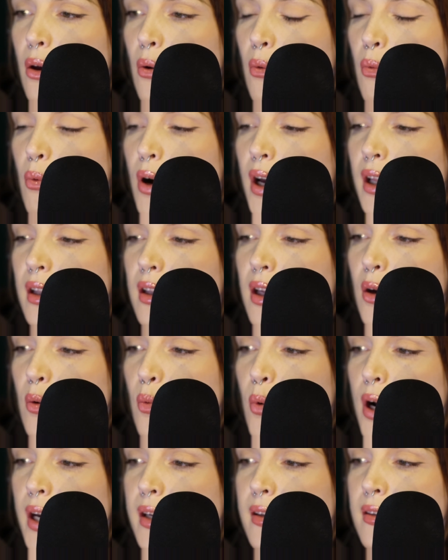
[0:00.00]
while a
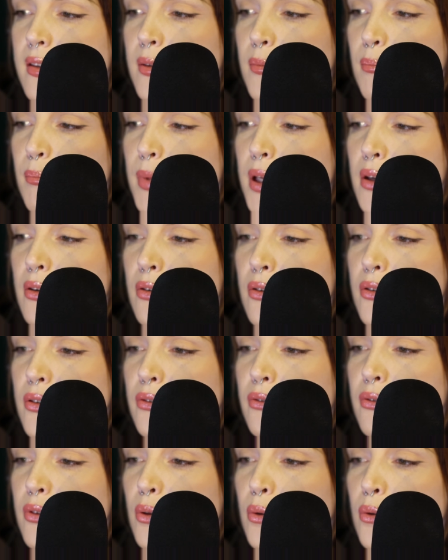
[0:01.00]
white beard
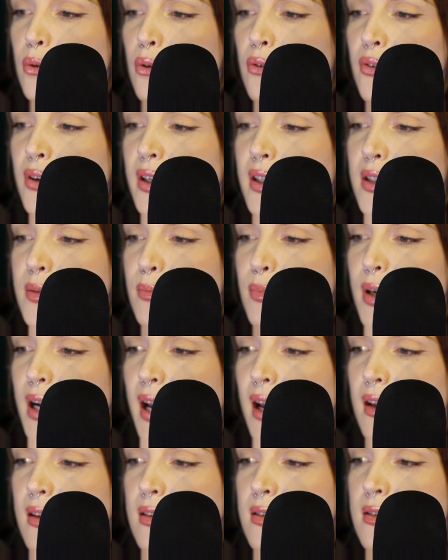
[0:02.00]
flowed over his
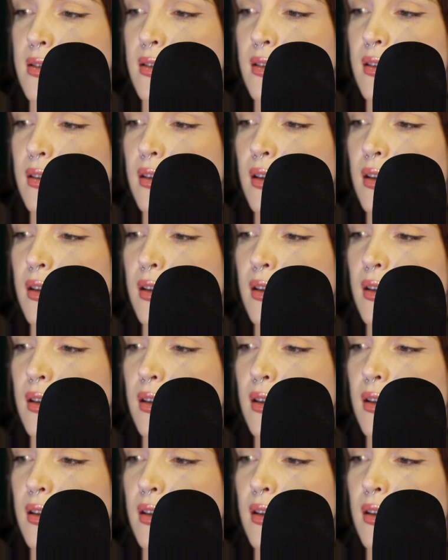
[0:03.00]
breast.